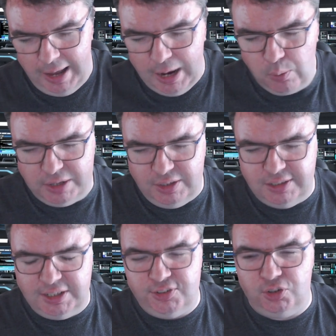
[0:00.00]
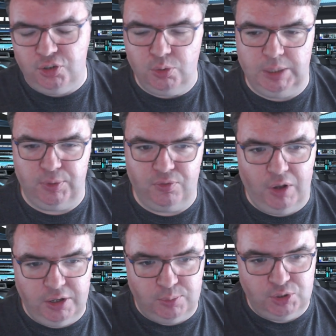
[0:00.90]
I read these as the two separate
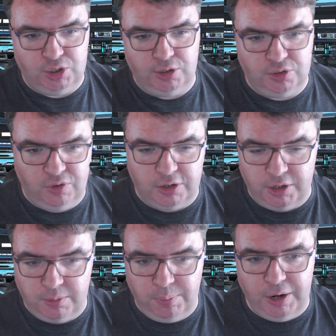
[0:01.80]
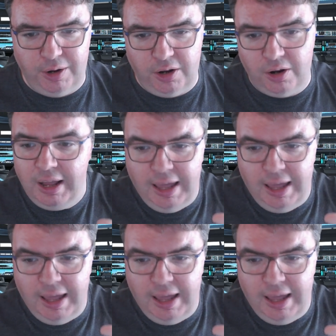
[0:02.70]
volumes, Shards of Honor and Barrayar,